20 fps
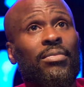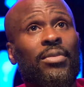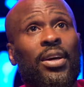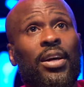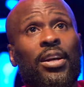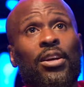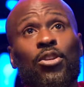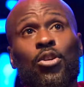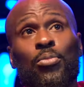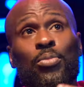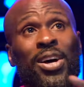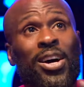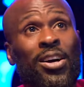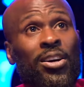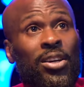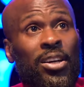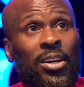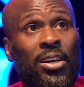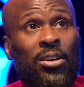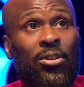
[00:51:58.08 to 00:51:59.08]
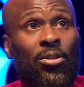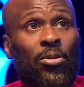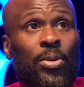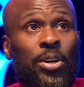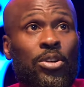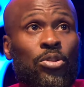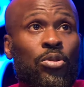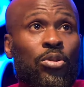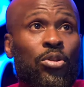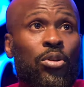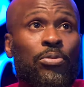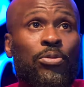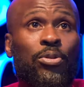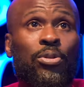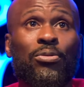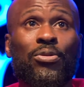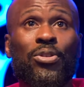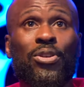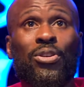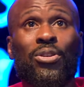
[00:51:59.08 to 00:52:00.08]
he ended up not showing up for
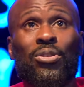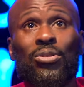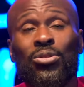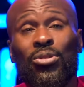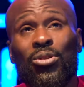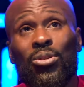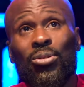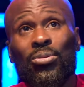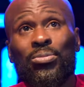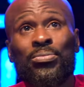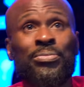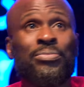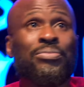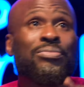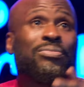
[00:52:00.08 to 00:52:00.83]
the video. So